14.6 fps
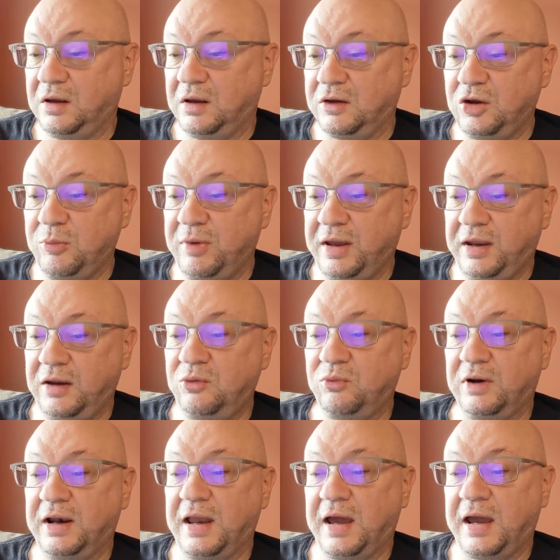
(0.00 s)
"You may
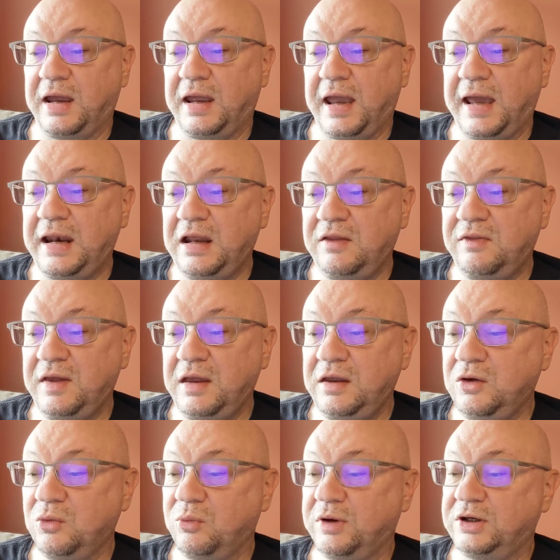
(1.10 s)
relay anything
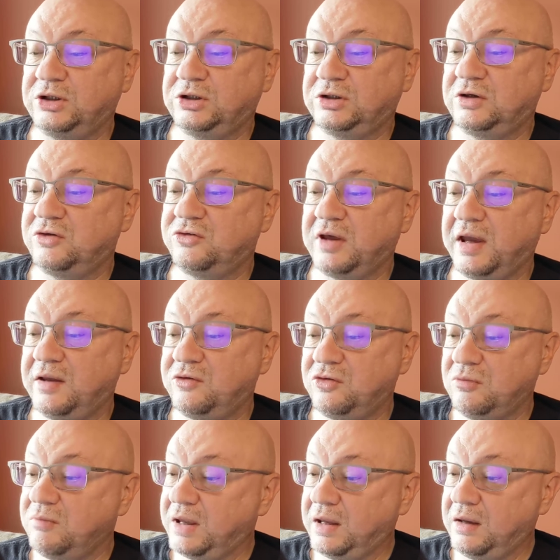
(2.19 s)
you wish to say
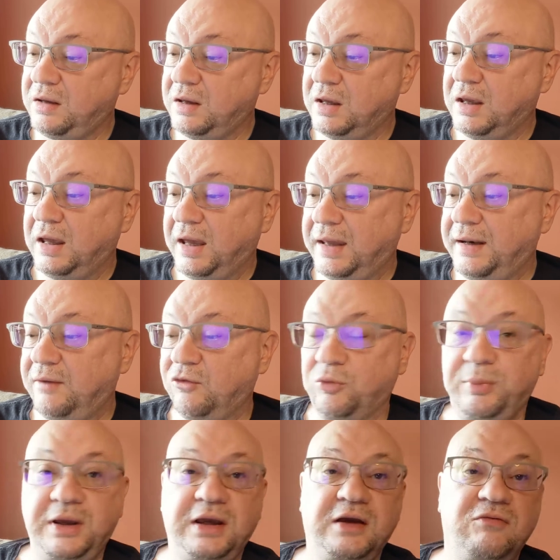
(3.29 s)
to me, and it will
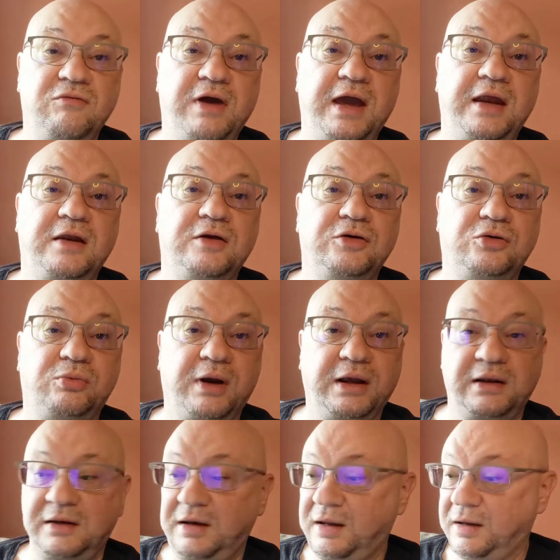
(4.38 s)
be conveyed
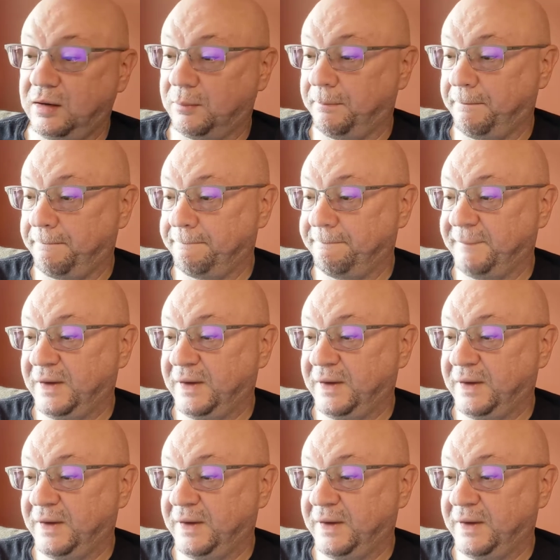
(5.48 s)
directly to him.